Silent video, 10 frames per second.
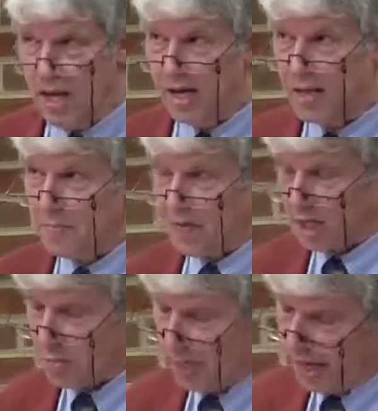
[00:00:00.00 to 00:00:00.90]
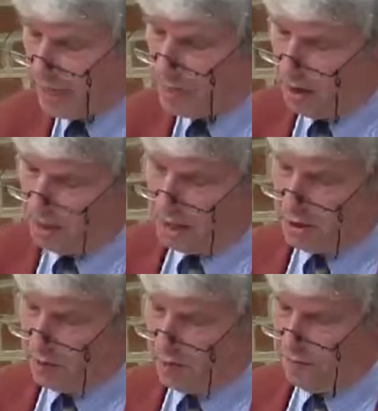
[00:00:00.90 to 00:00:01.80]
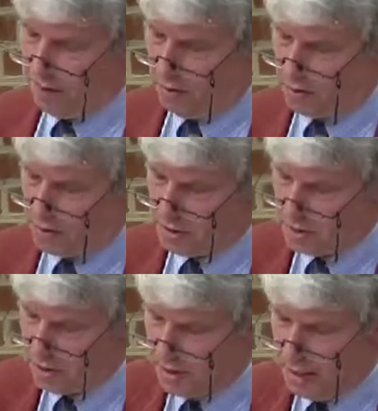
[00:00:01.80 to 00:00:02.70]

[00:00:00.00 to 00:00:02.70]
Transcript: Let me explain about these Sufi notions.